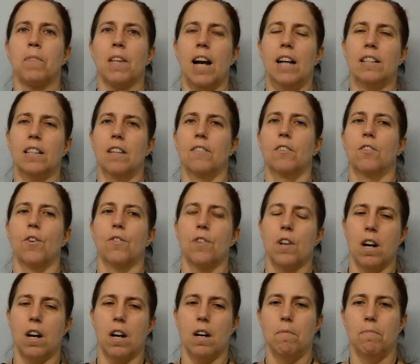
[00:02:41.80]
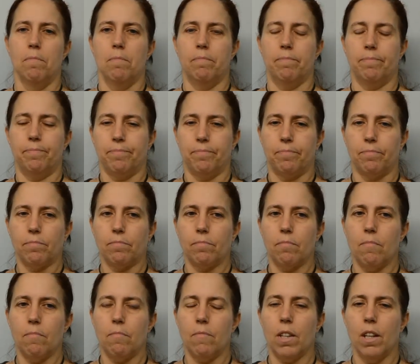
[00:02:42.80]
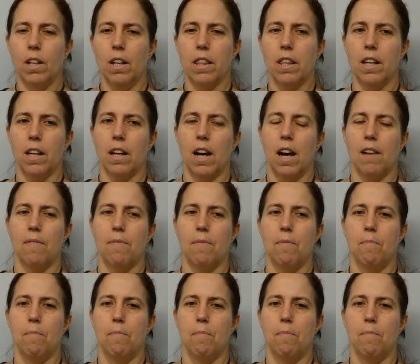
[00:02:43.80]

As I've grown up, I think I'm